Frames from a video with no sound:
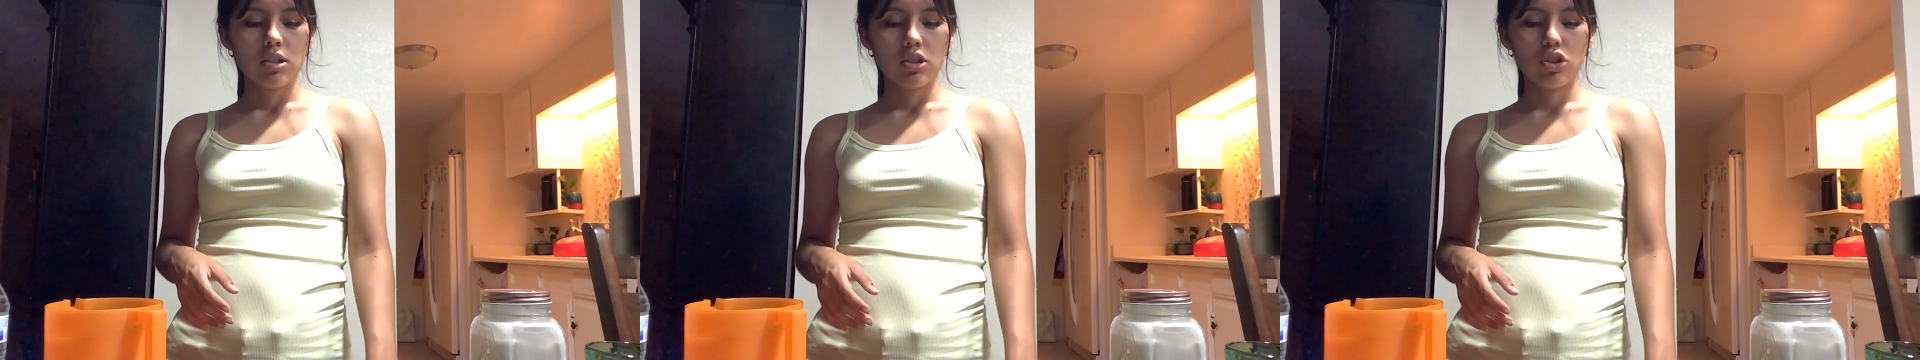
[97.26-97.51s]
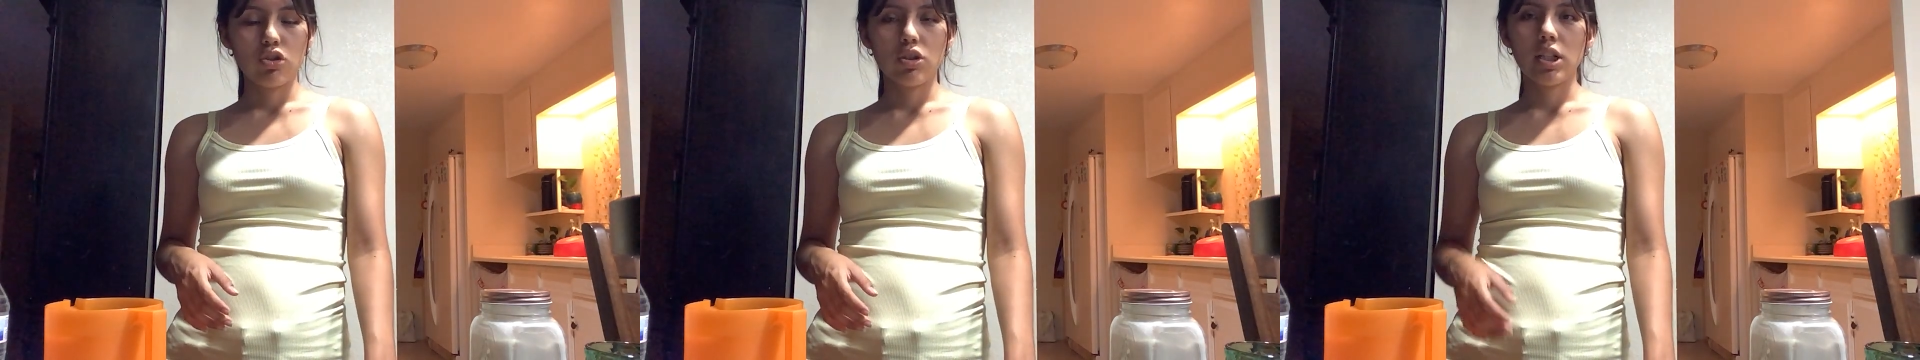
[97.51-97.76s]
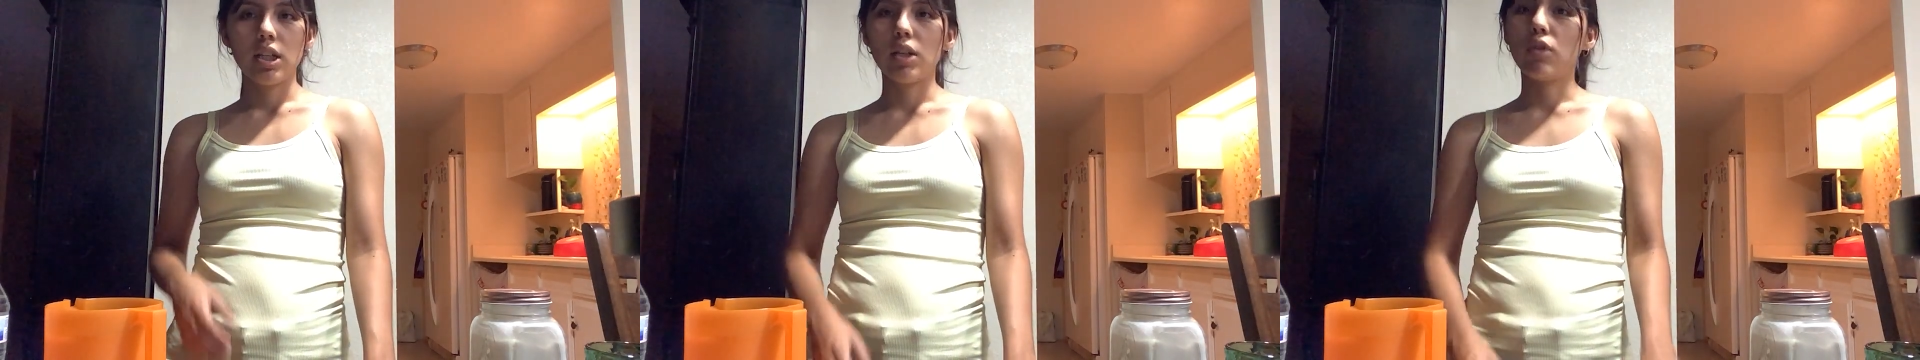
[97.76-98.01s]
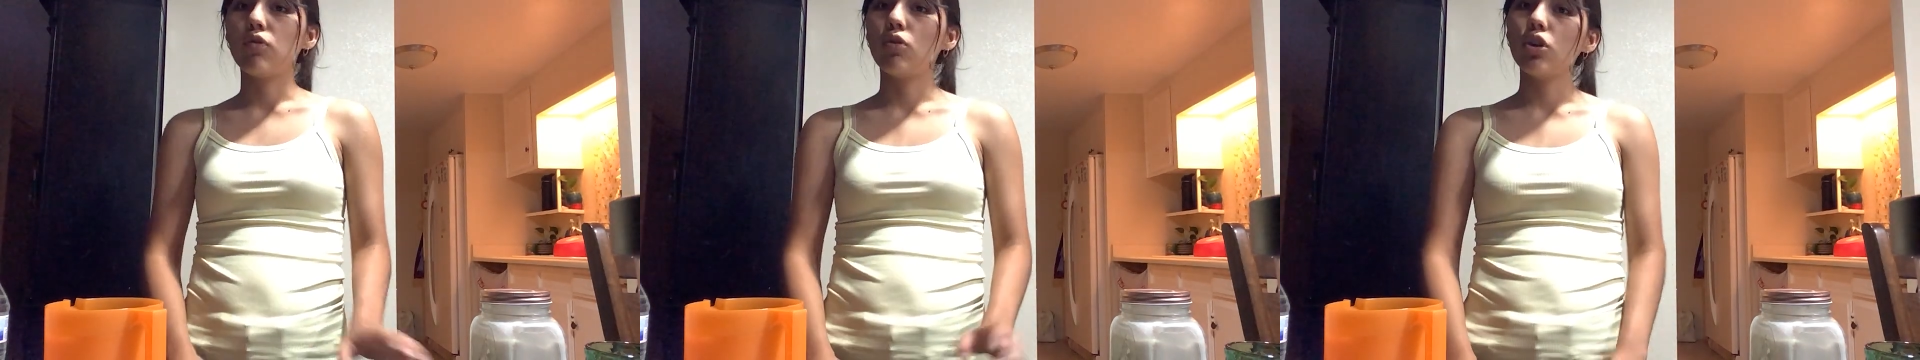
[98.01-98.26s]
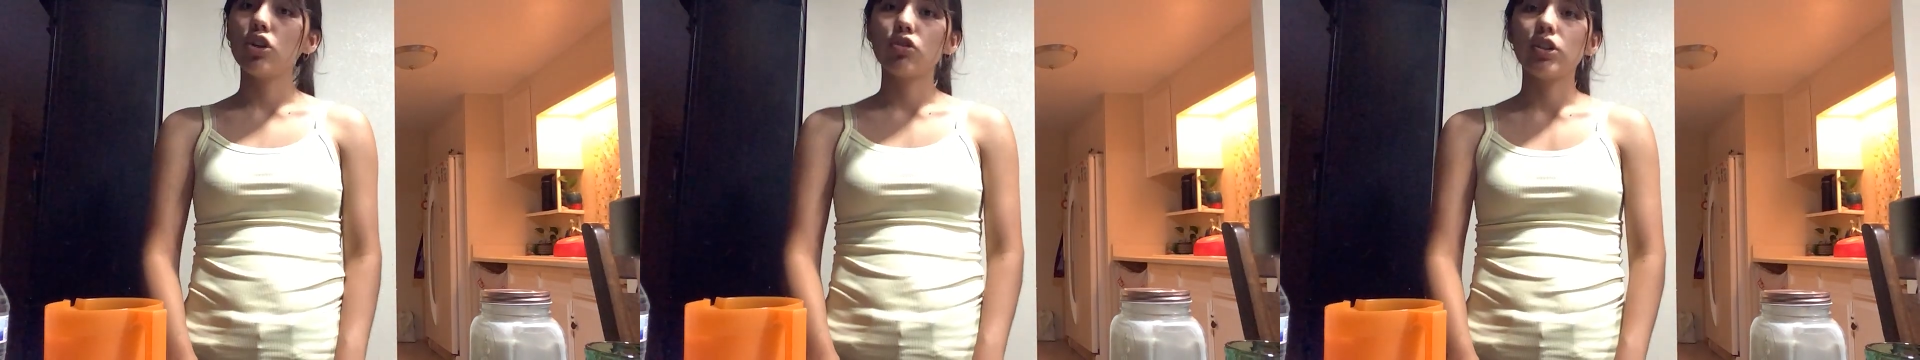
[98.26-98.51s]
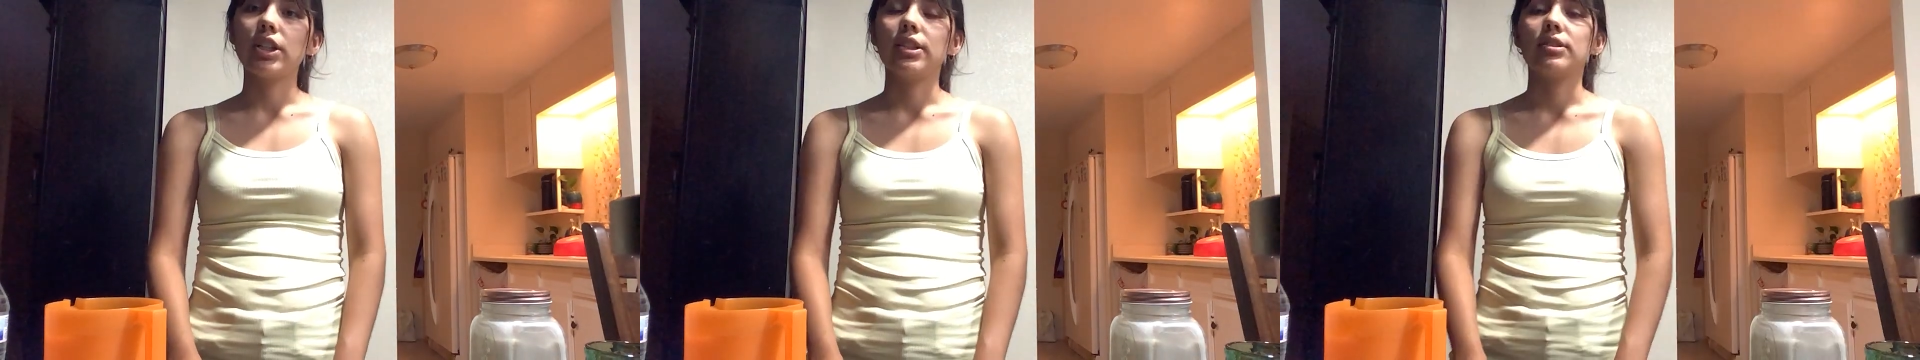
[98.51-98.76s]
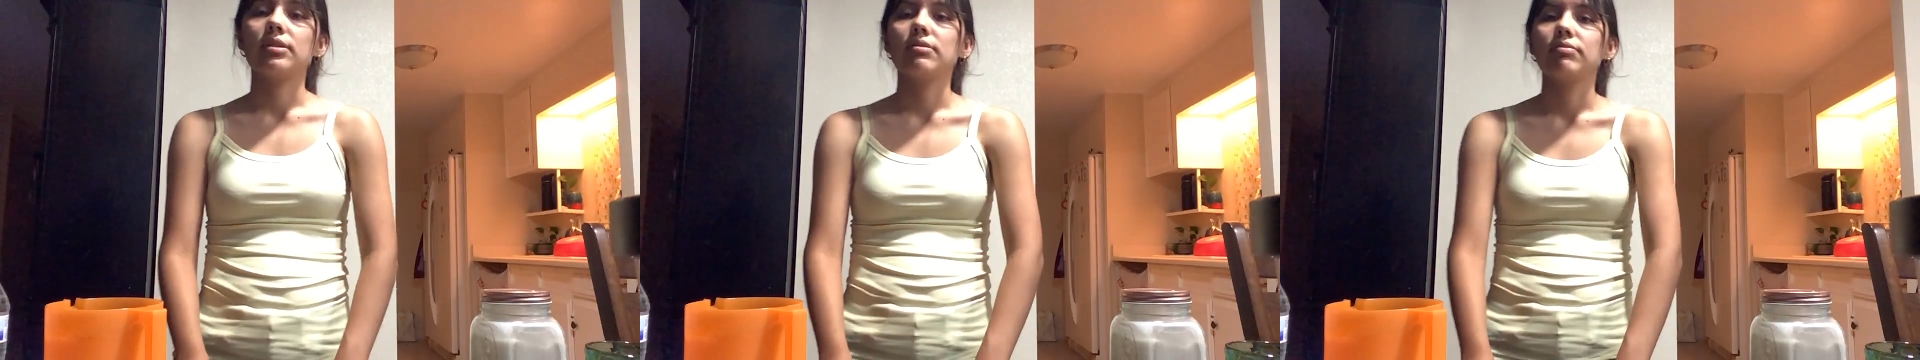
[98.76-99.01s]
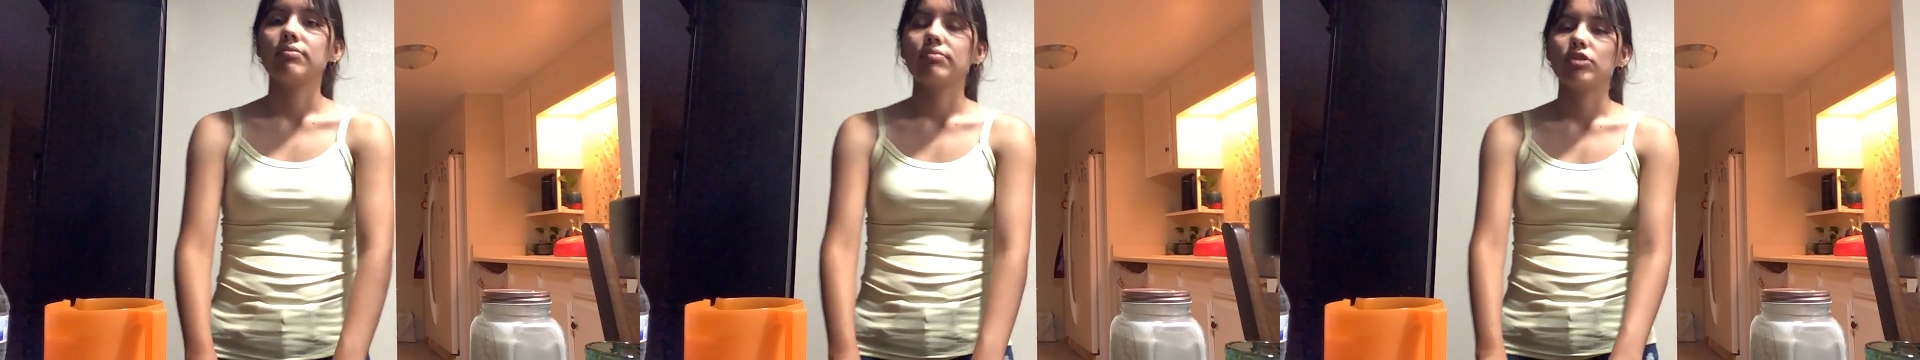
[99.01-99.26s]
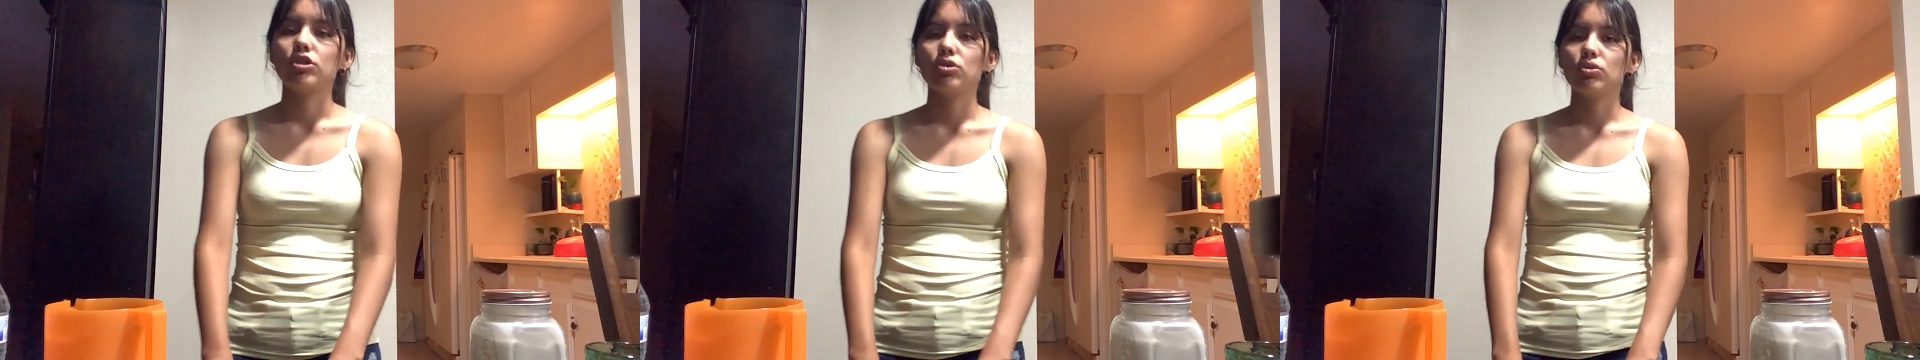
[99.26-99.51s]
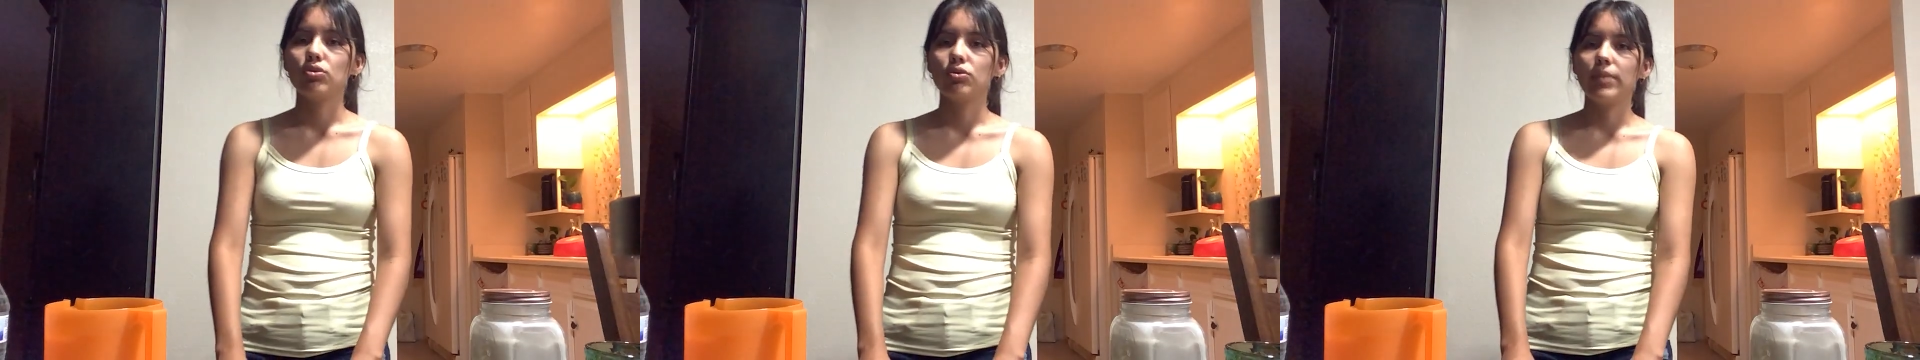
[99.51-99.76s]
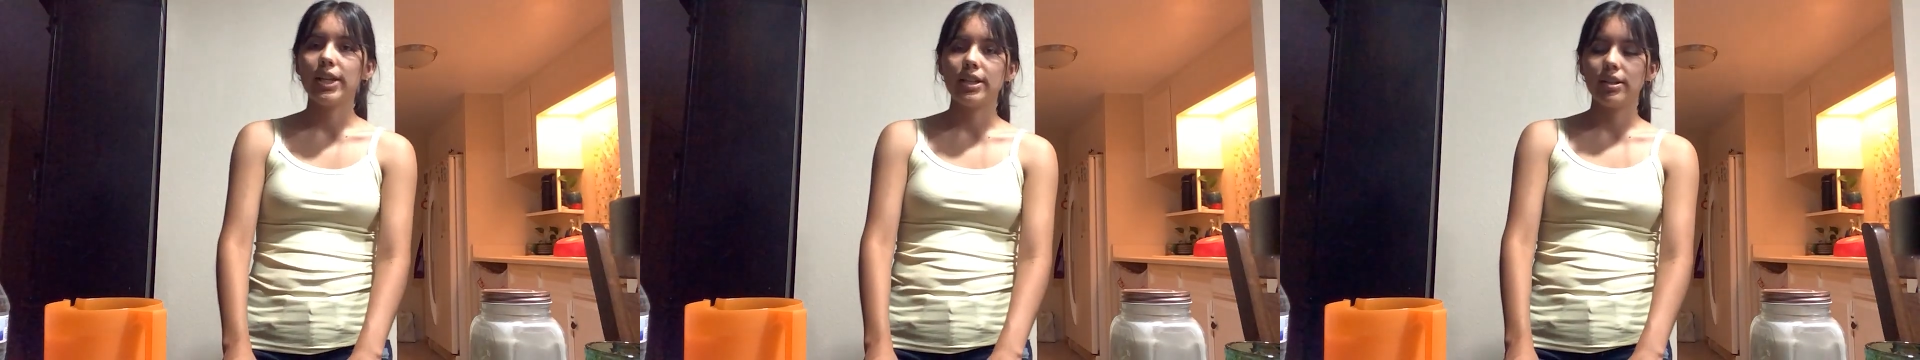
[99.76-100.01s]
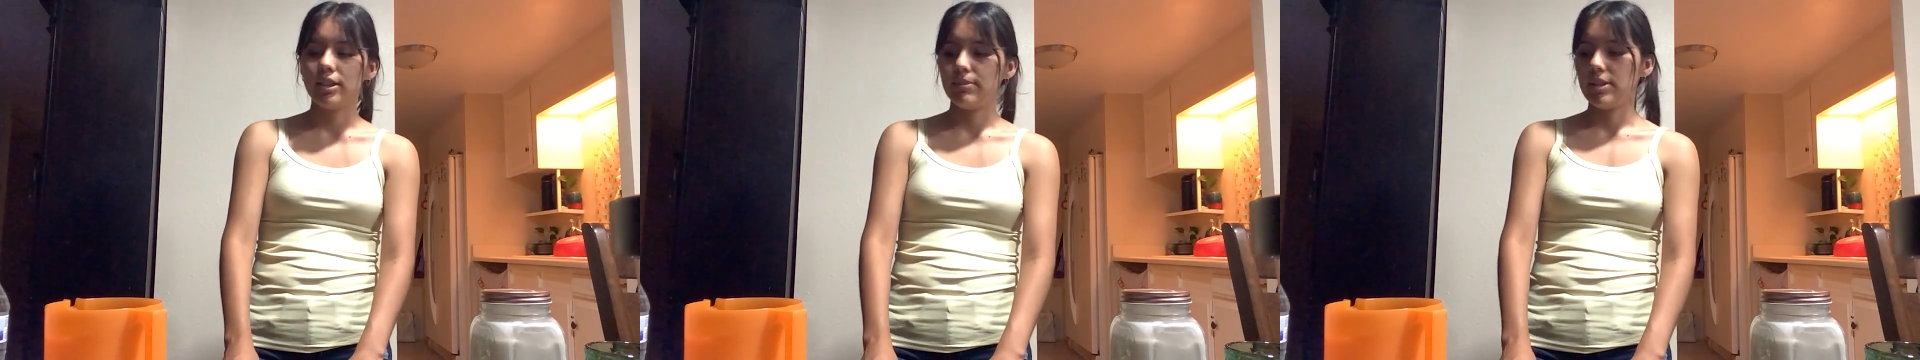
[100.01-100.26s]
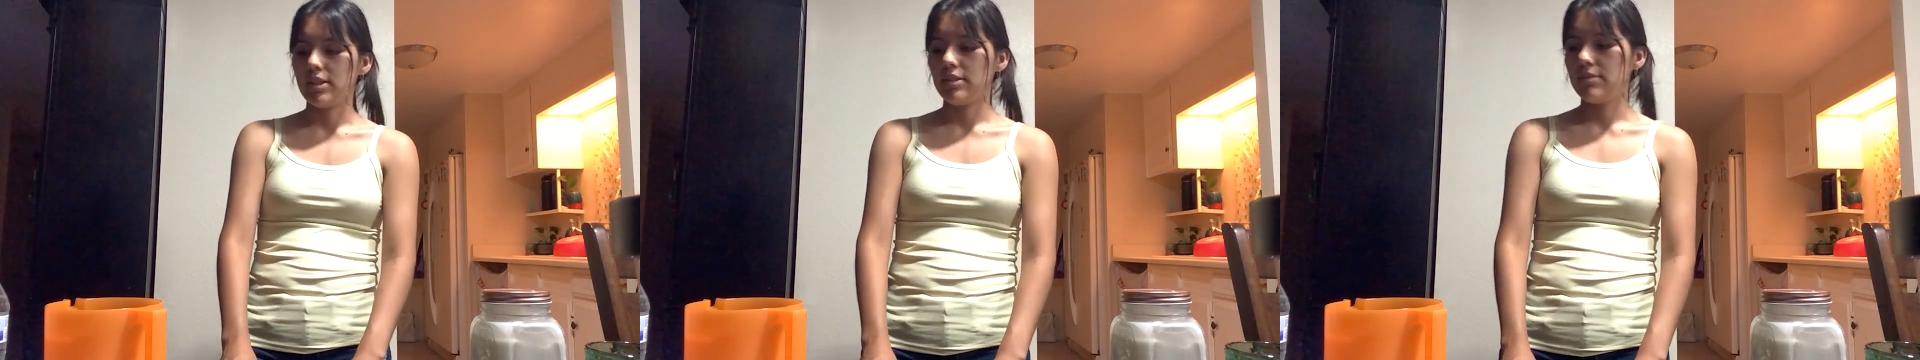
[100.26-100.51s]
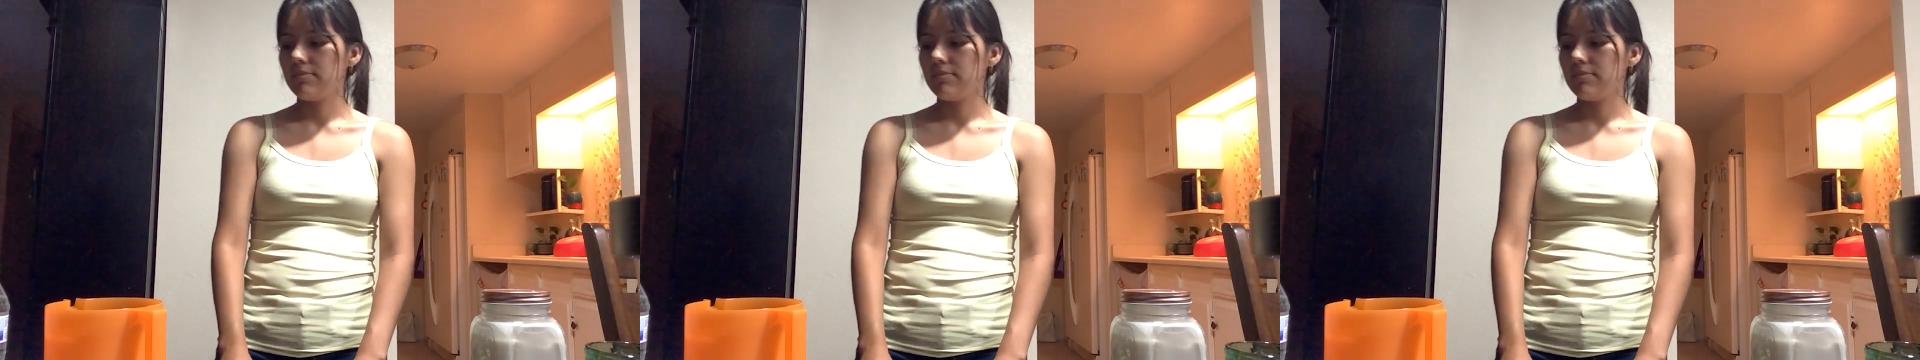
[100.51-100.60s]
You need 4 ingredients to make a lemonade,